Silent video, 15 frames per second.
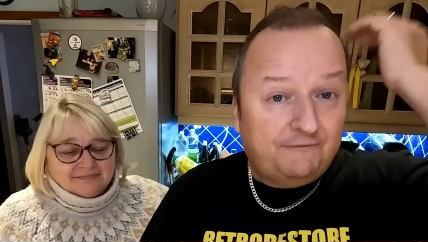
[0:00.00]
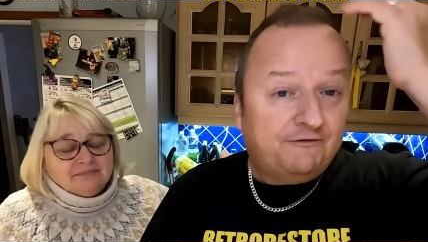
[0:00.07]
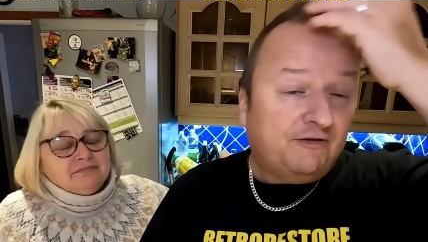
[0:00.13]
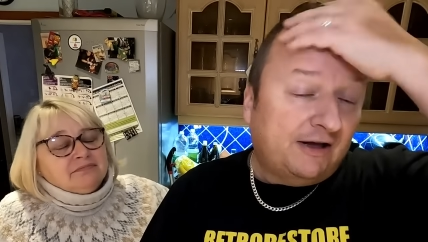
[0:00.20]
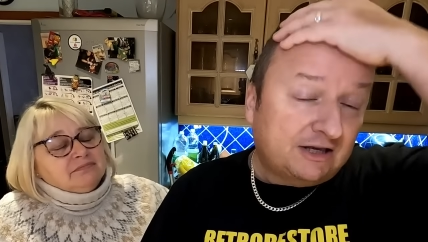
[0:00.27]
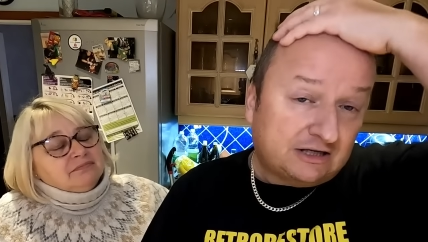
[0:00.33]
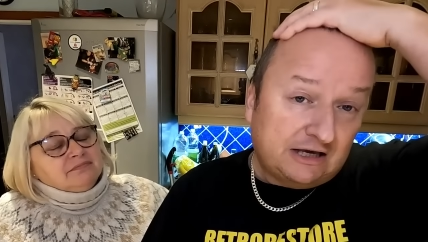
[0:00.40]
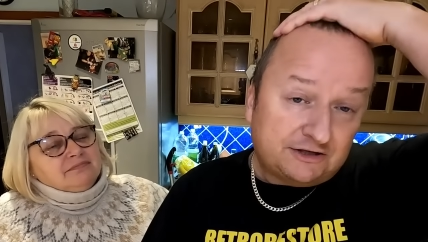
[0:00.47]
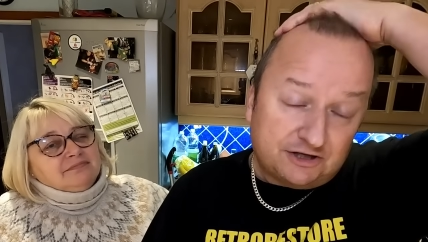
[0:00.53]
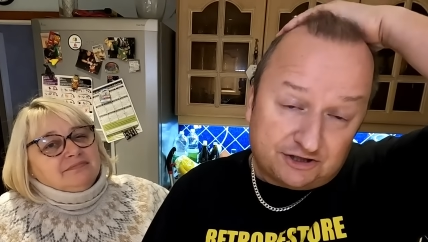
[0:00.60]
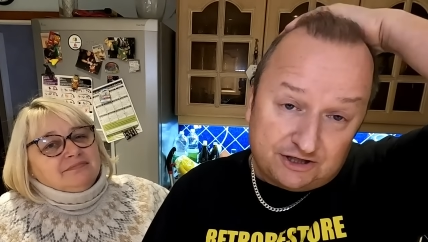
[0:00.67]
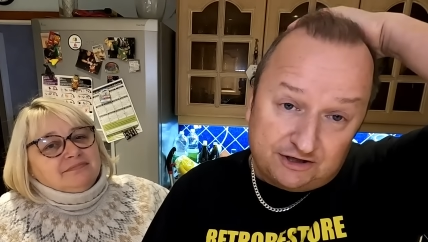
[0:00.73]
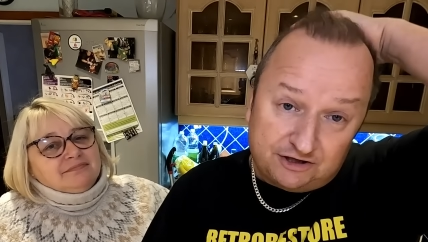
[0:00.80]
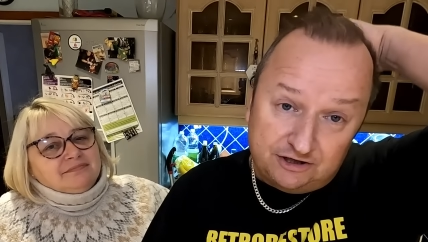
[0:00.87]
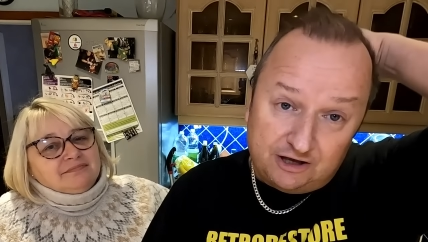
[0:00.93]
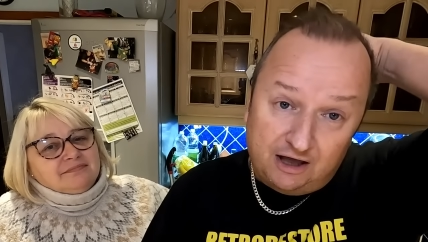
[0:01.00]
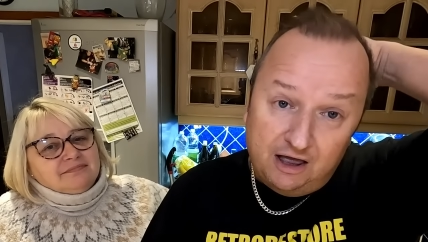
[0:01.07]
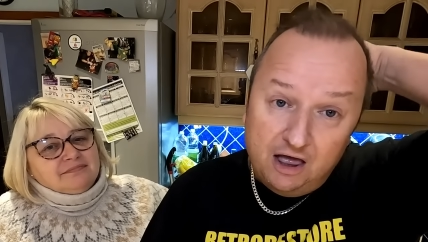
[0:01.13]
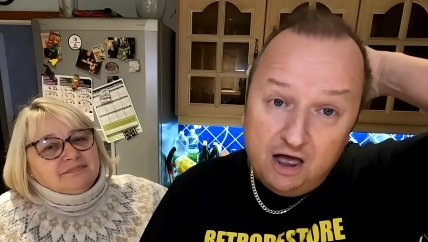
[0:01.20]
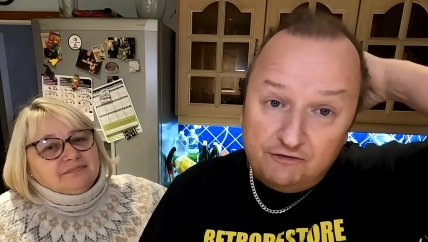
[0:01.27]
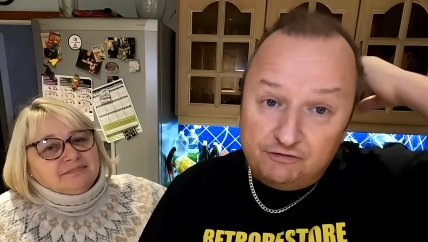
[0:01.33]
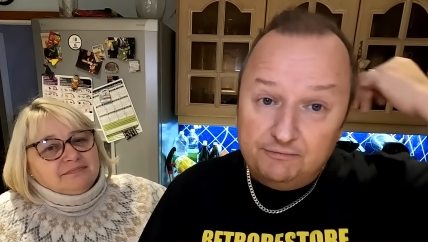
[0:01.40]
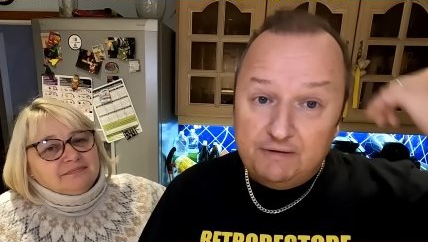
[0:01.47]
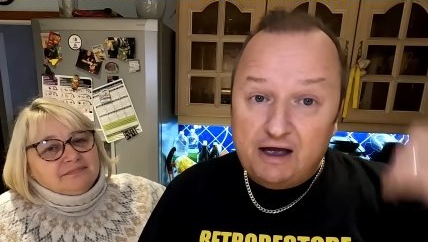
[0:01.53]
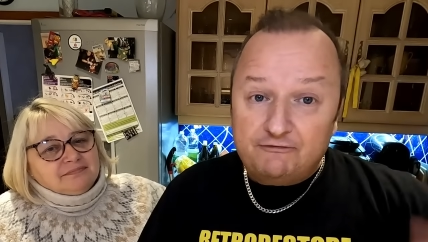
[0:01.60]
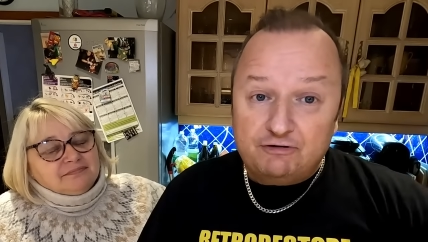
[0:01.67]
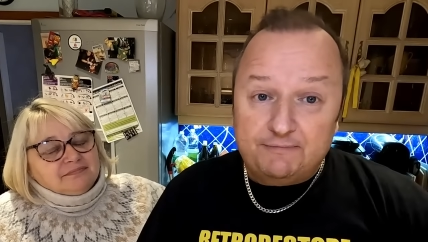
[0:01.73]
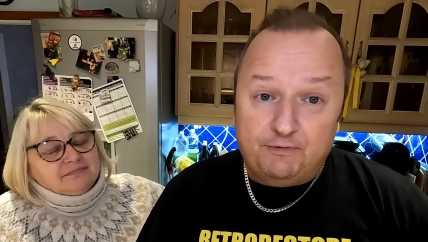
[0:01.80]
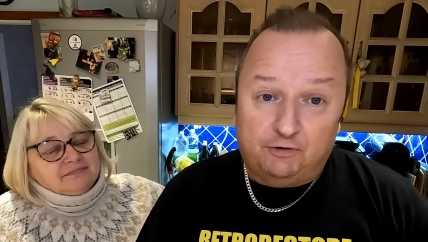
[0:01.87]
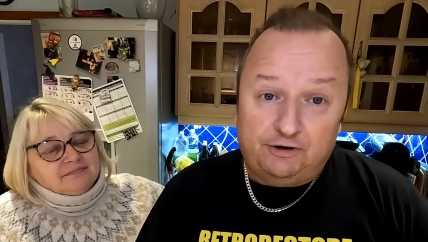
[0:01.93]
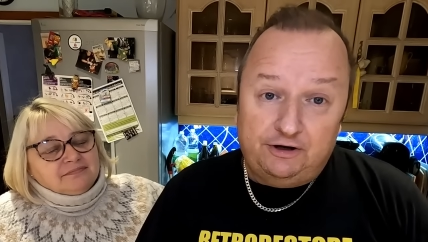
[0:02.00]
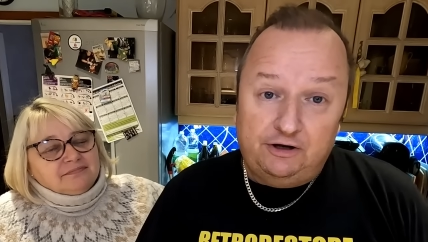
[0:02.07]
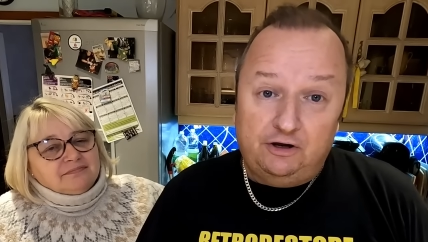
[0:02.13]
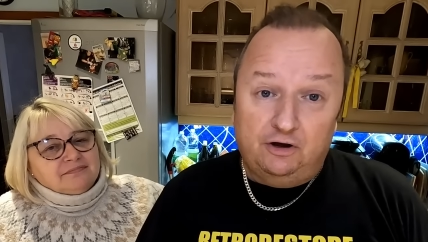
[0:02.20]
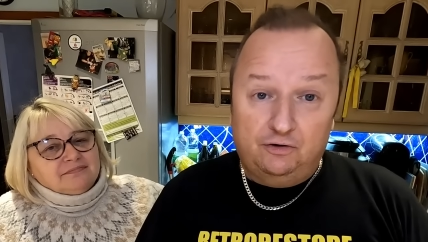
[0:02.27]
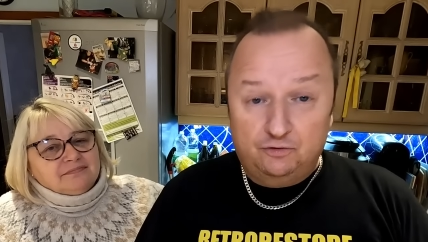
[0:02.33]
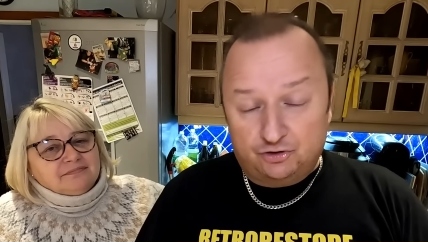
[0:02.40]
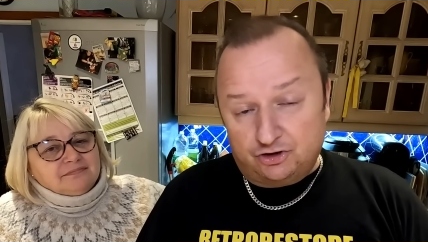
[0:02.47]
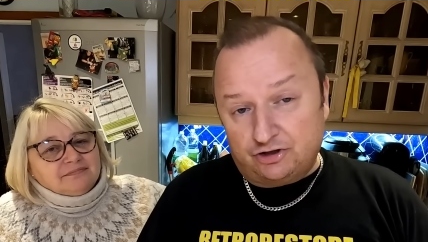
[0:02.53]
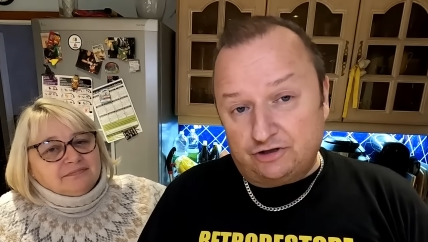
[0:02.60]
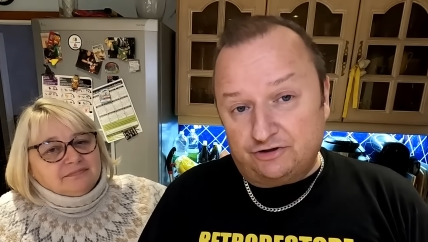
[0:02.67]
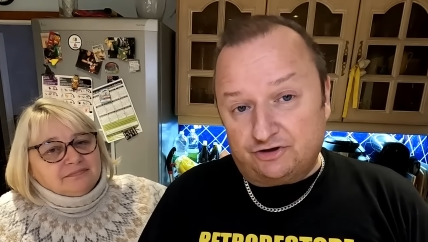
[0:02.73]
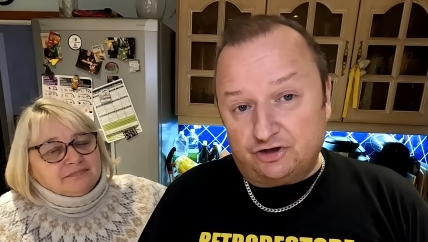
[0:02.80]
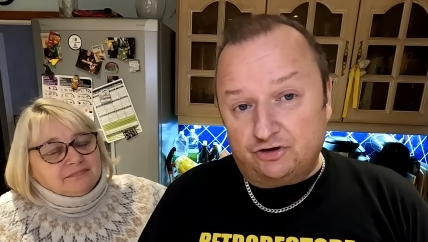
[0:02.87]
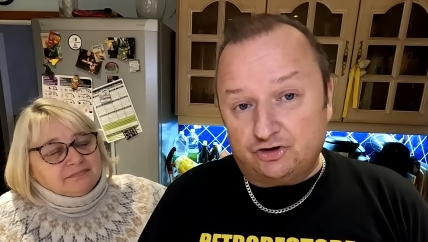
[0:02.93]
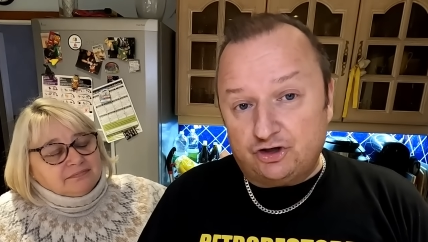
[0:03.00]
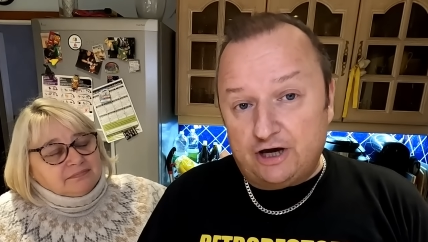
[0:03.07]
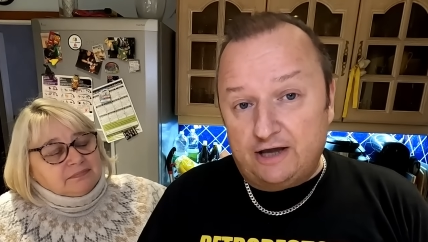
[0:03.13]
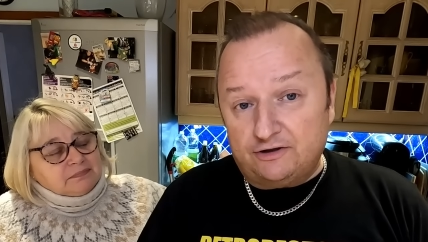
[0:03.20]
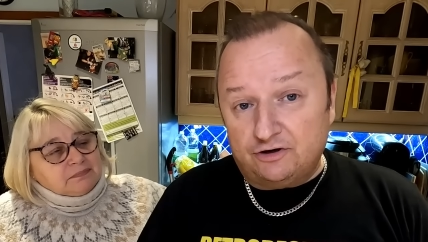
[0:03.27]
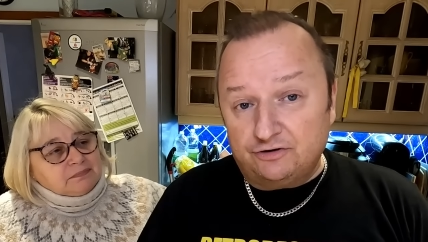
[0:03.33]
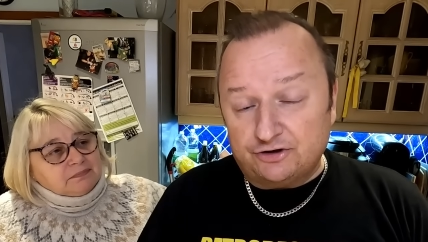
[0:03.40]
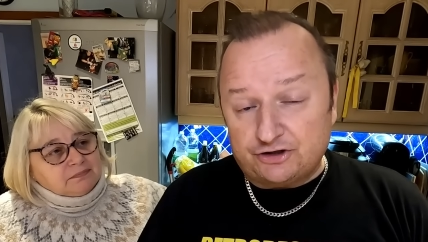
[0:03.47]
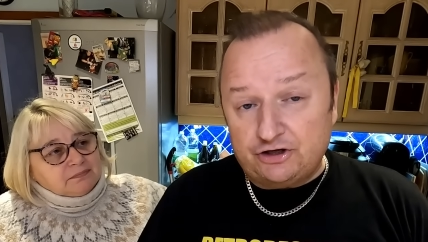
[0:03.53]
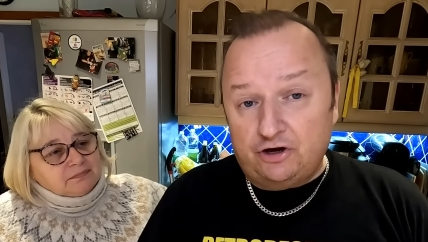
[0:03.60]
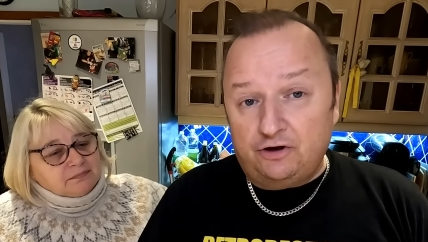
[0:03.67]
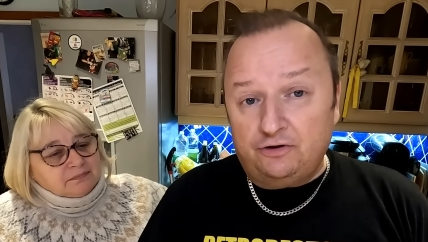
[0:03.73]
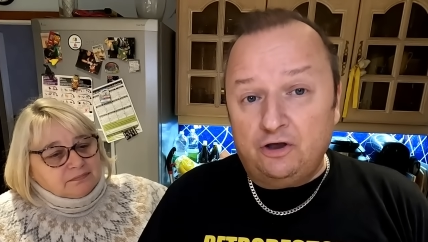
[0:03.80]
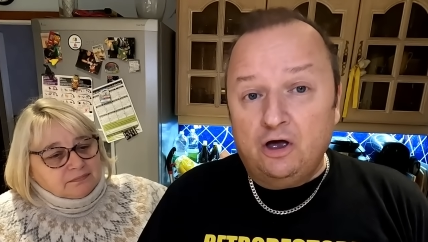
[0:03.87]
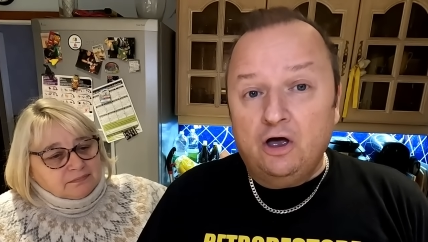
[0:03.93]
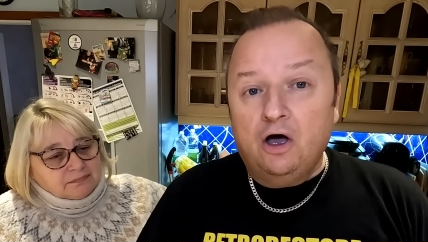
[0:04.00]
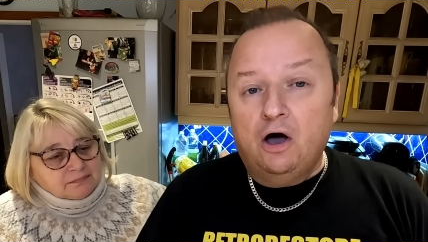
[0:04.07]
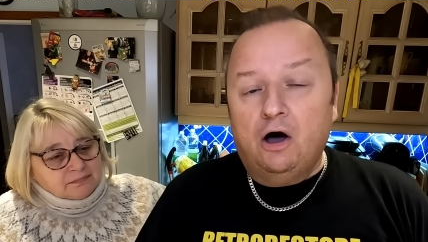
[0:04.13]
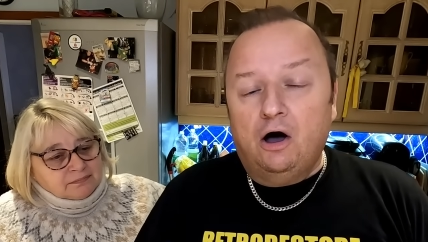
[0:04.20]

Speaker 1: and thanks, as I said to you, from everybody who sh shared concern.